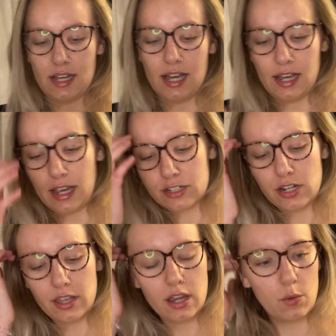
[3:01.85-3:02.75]
I actually
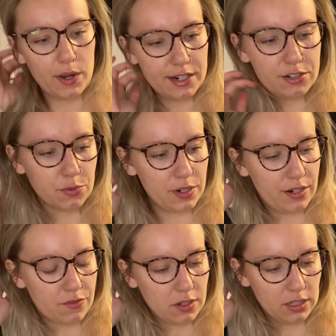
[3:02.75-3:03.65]
think I waited to read it
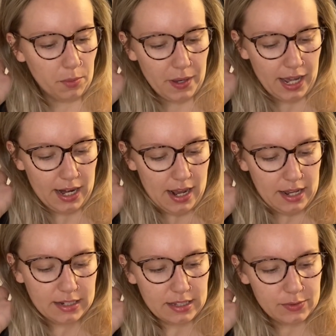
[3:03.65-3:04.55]
for a little bit,
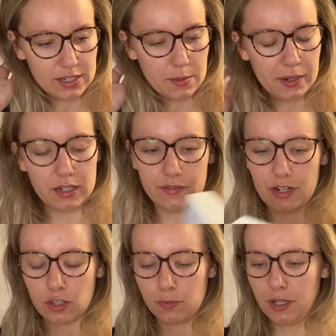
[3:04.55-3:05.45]
because I was in the middle of
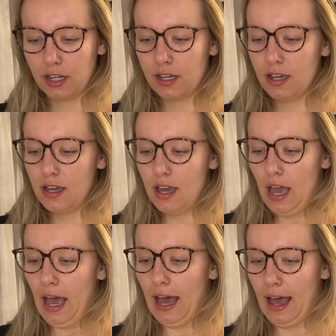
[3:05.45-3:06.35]
another book,
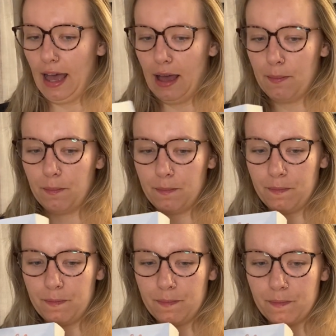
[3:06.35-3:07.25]
but
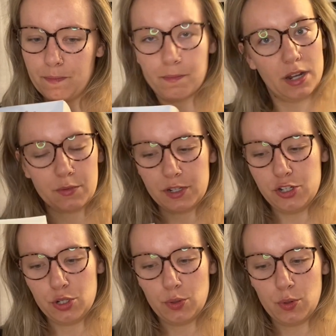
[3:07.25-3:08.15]
I'll read
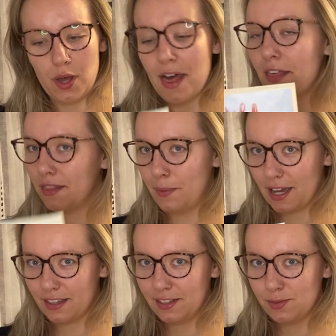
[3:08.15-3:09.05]
you the back
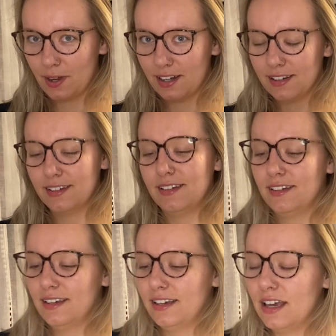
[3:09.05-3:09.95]
of this one.
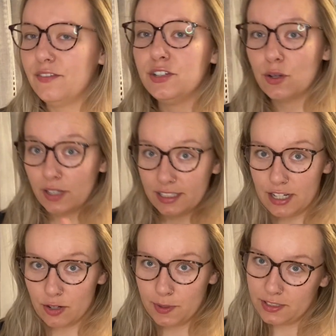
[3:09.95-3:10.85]
If you don't like to
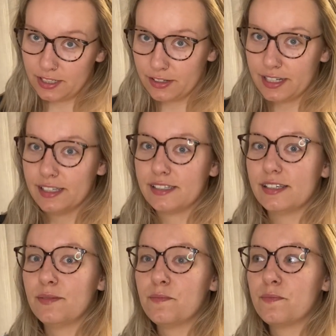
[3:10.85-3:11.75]
hear about series
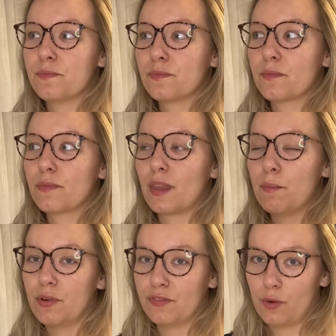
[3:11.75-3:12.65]

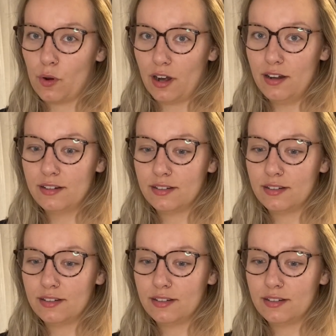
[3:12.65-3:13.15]
before,